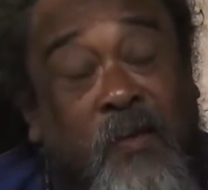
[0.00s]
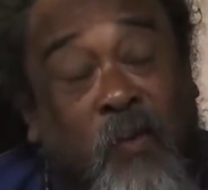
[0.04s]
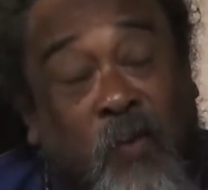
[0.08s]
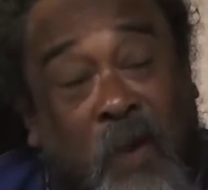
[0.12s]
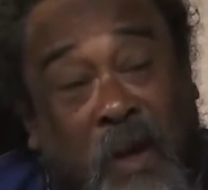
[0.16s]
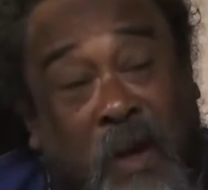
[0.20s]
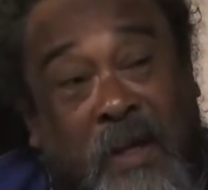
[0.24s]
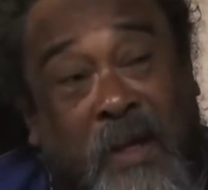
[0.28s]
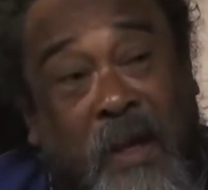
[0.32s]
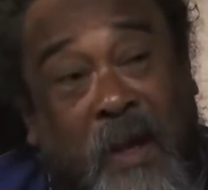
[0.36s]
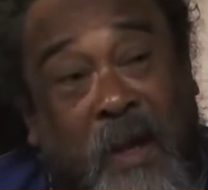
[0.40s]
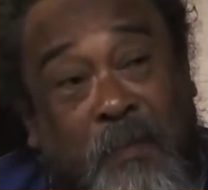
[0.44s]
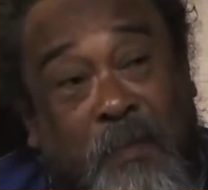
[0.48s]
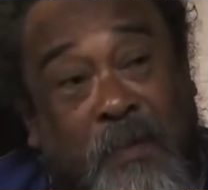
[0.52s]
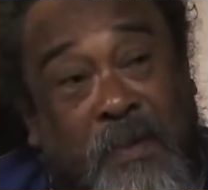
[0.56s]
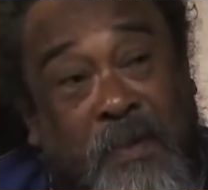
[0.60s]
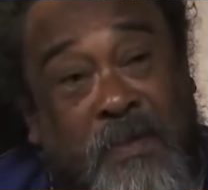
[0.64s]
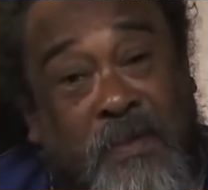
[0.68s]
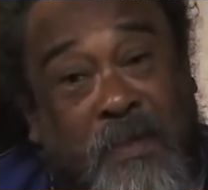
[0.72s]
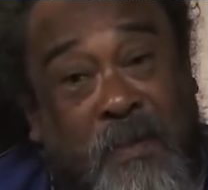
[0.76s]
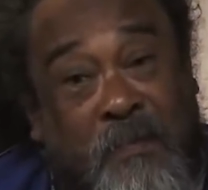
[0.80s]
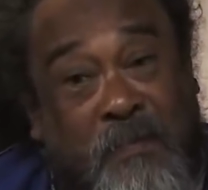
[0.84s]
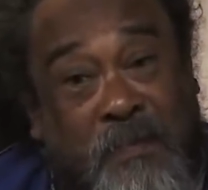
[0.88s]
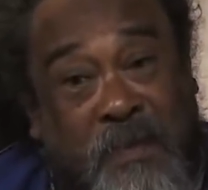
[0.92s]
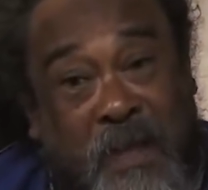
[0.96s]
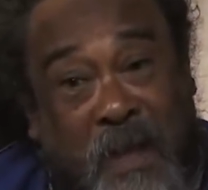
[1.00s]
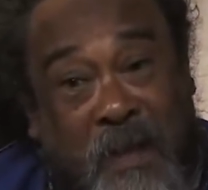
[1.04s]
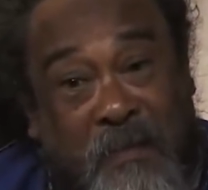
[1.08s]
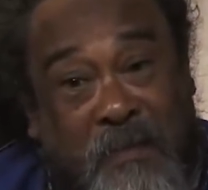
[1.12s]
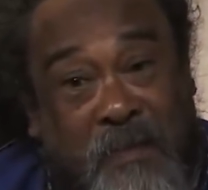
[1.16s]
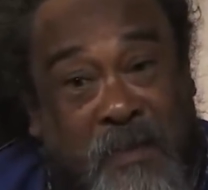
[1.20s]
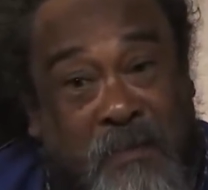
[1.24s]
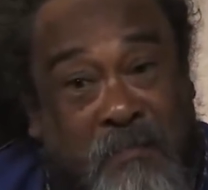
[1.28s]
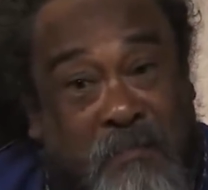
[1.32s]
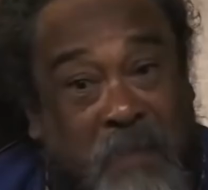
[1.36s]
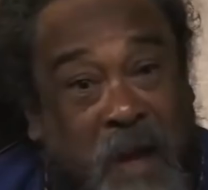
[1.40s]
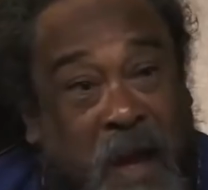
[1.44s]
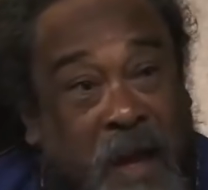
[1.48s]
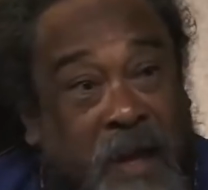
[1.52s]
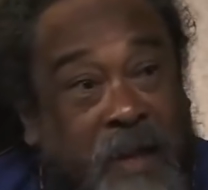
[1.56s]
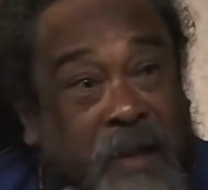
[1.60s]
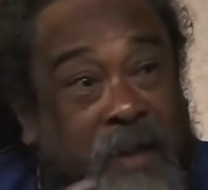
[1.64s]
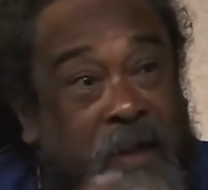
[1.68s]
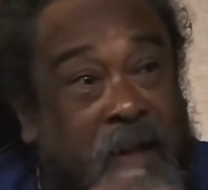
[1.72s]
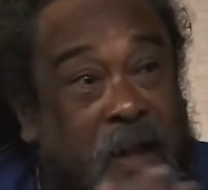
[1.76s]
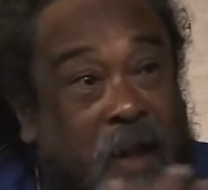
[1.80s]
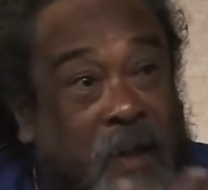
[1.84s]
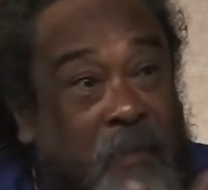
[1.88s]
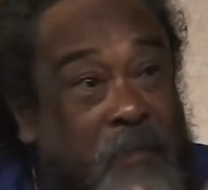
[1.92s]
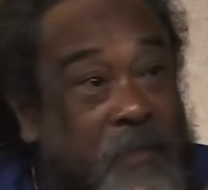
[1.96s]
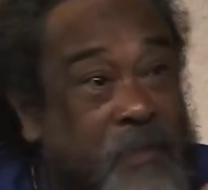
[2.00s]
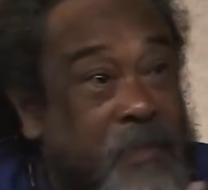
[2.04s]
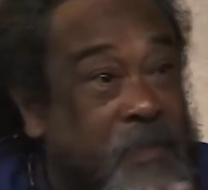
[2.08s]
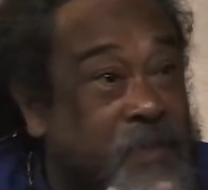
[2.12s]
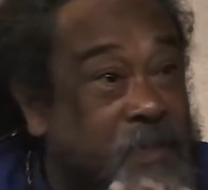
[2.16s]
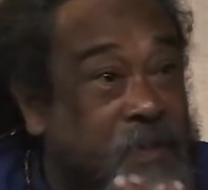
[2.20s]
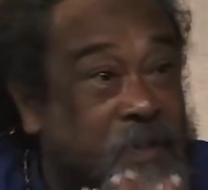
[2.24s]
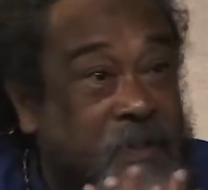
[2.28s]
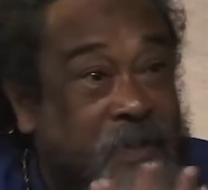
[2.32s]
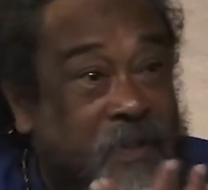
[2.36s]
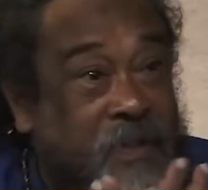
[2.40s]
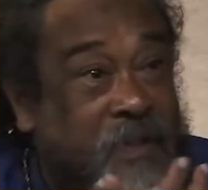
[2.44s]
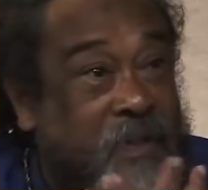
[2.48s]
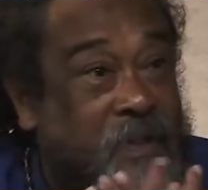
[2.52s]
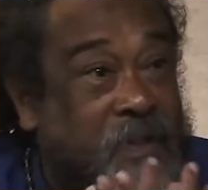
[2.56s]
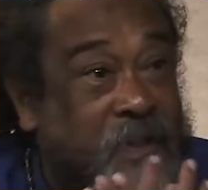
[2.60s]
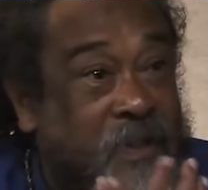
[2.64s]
What happens sometimes, the mind comes,